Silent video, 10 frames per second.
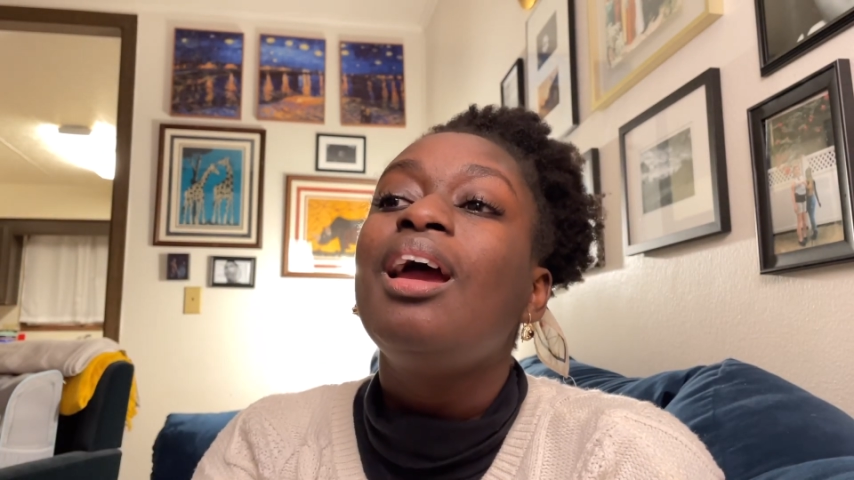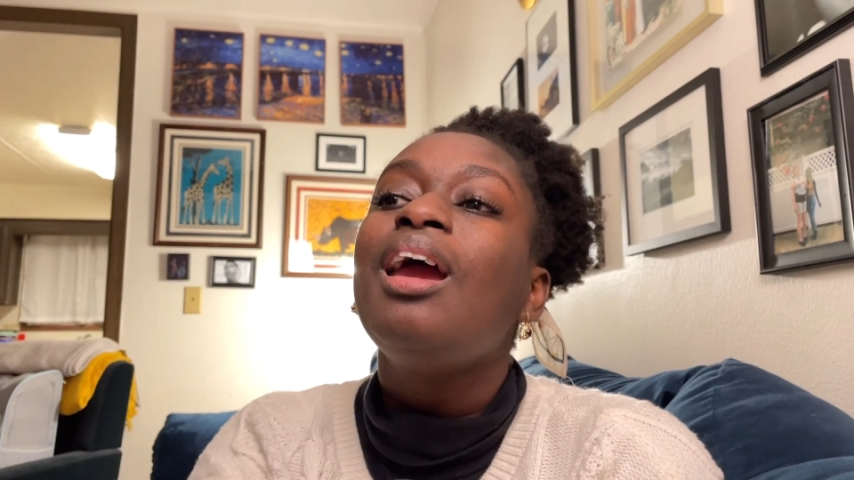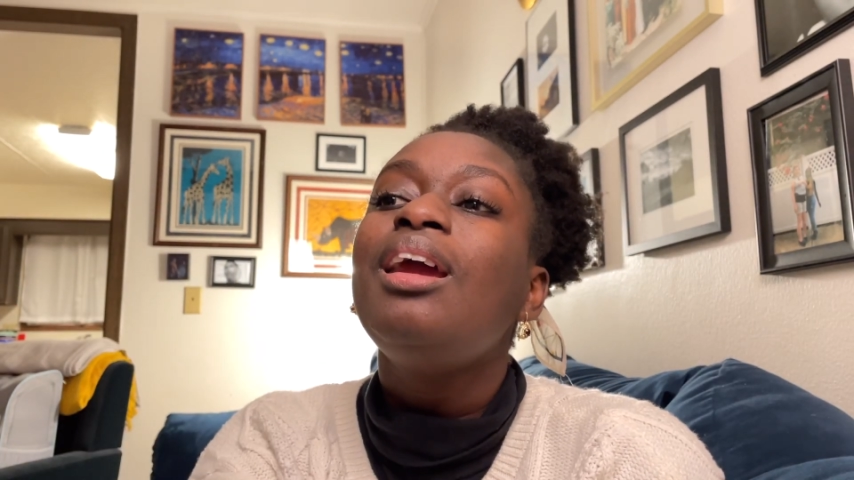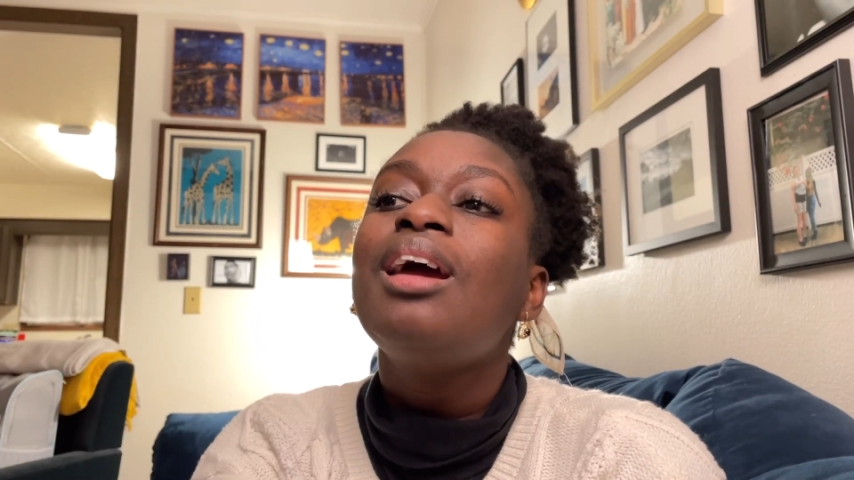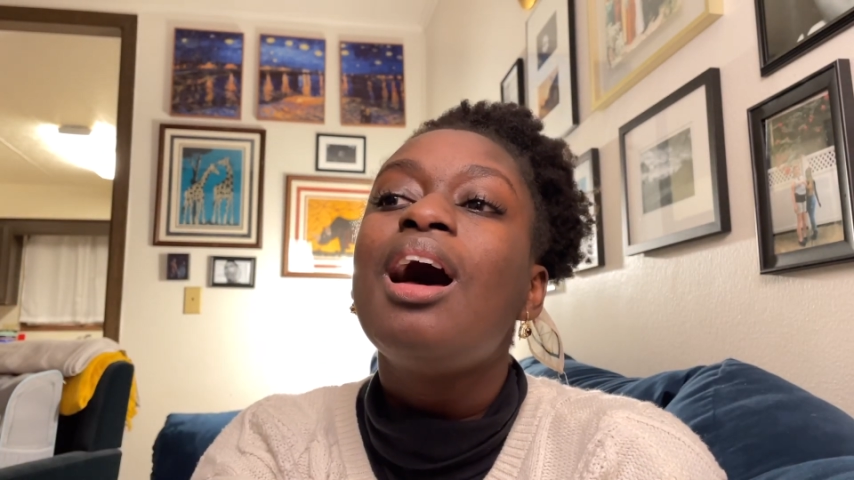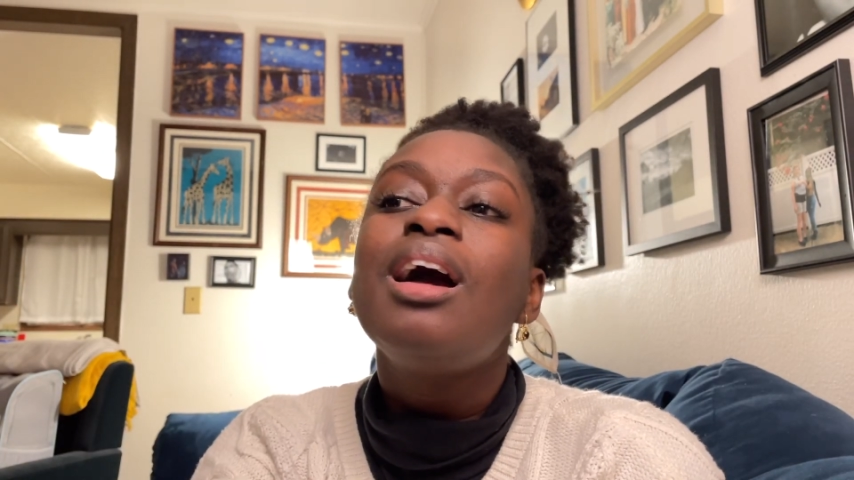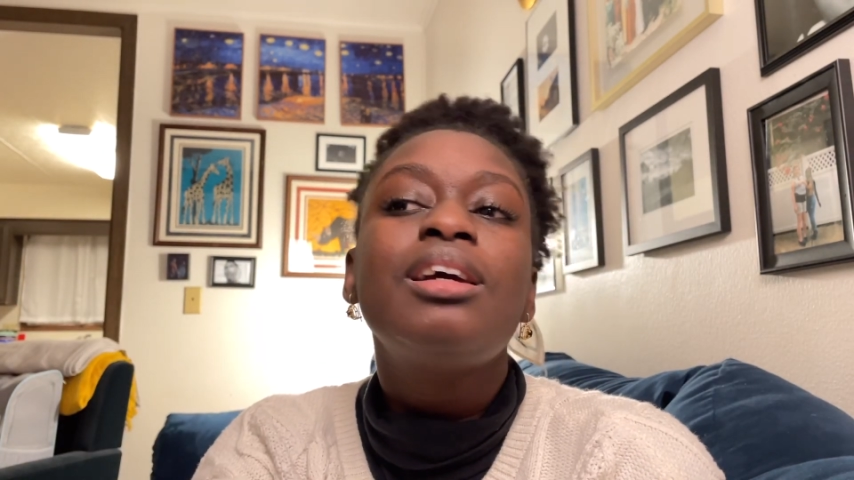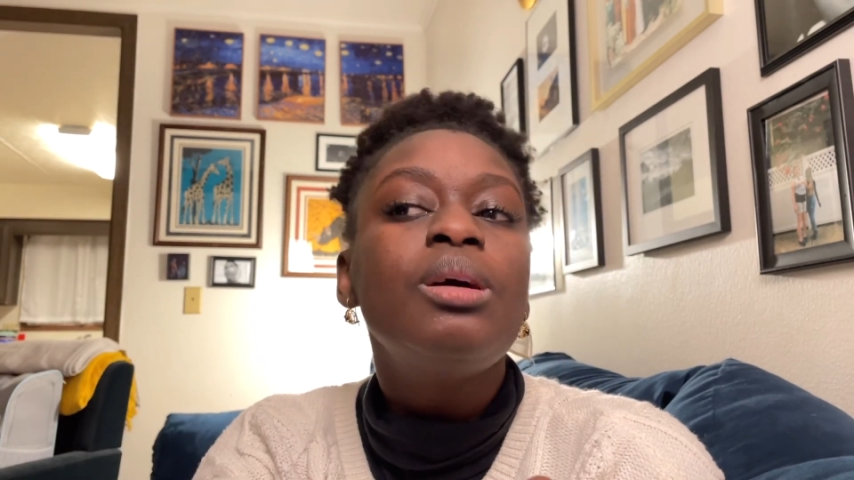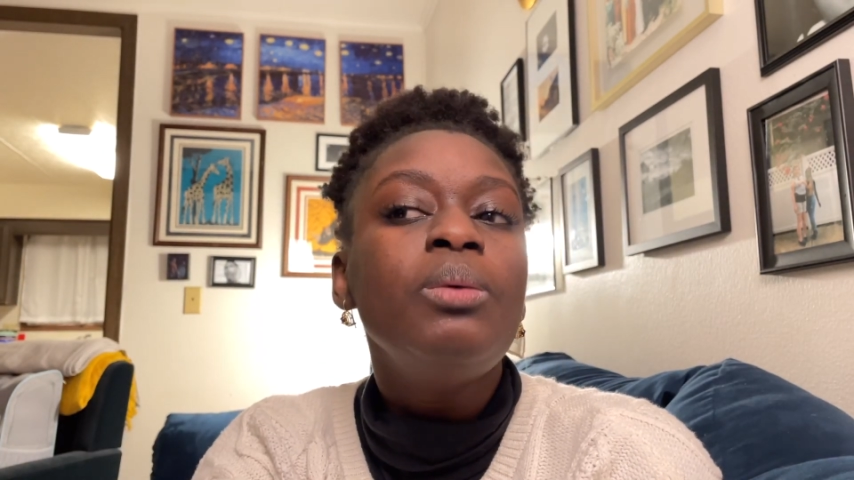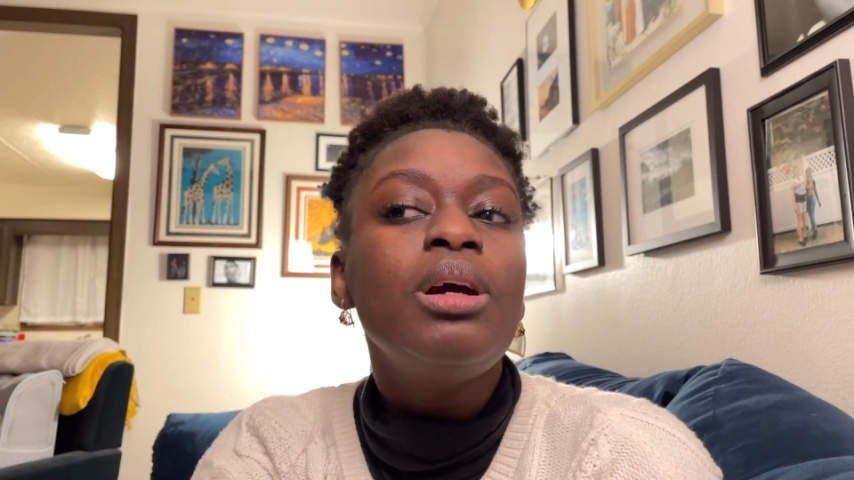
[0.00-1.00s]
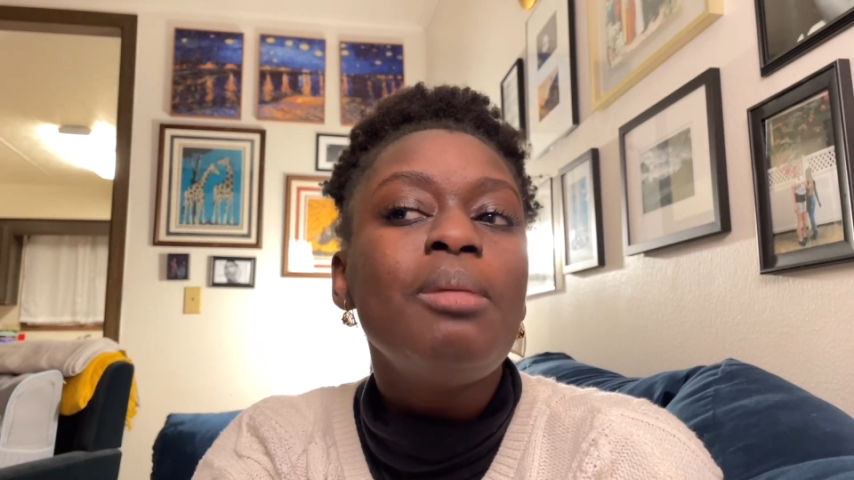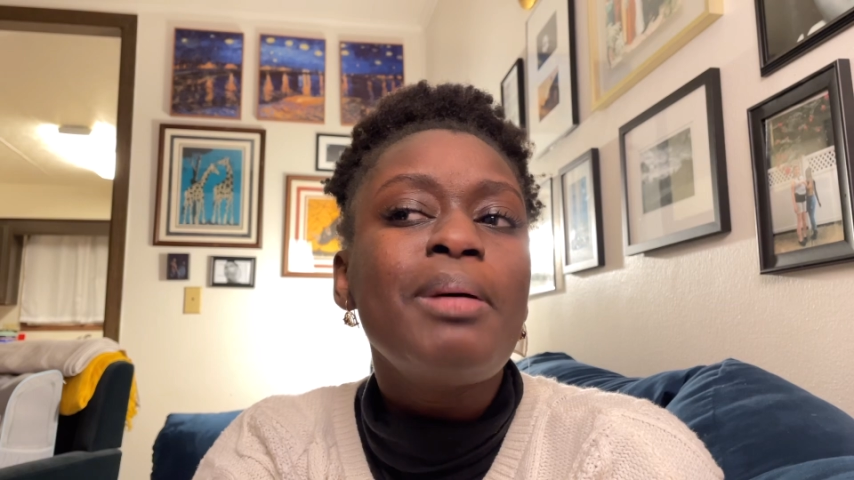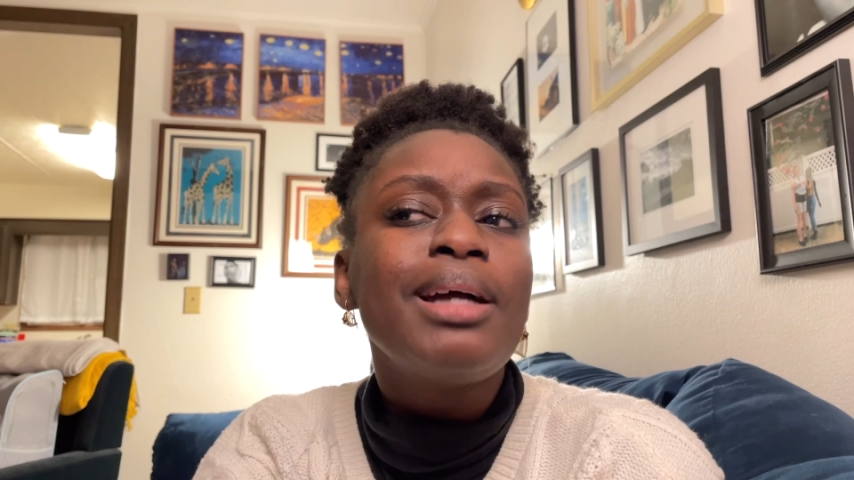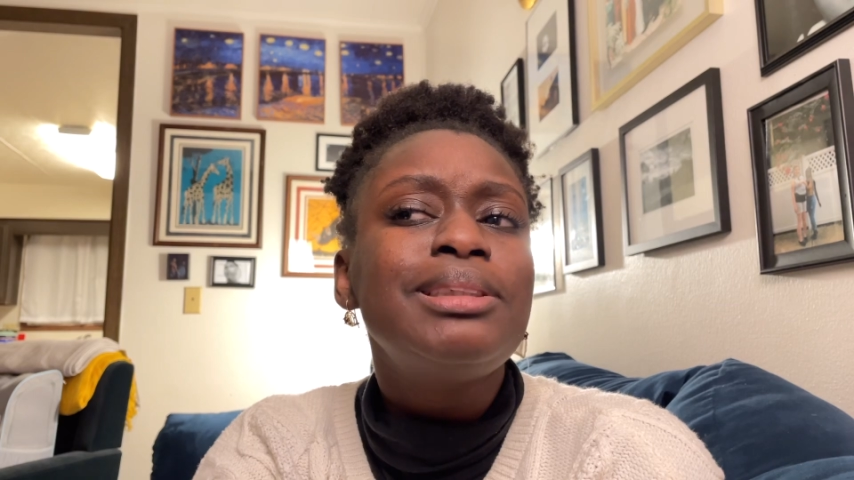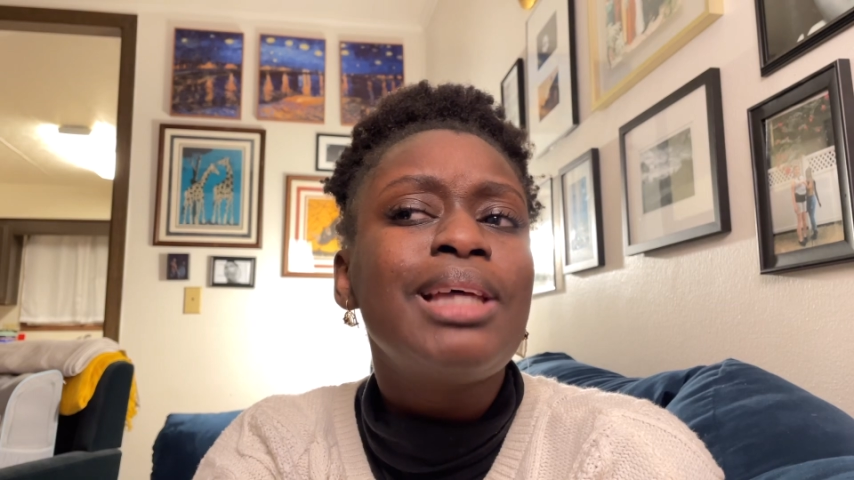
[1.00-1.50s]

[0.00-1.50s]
hey, can we go back to